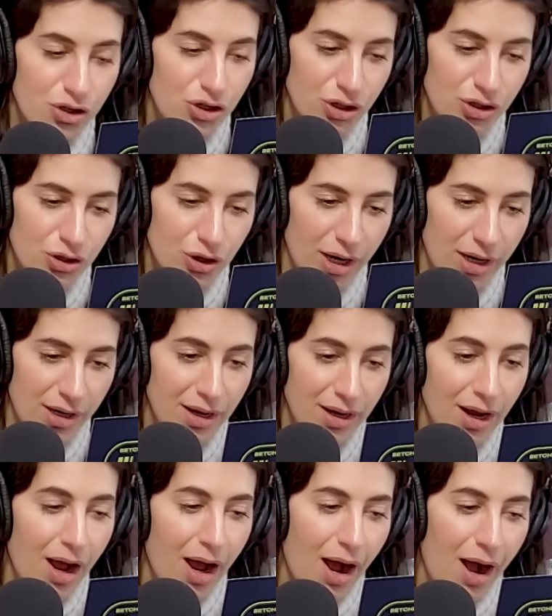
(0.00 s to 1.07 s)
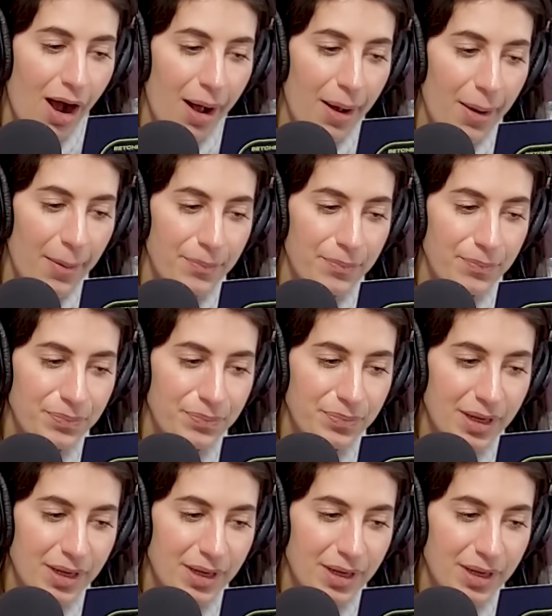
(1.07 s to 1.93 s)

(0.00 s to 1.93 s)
She looks great. Um, yeah, she's hot.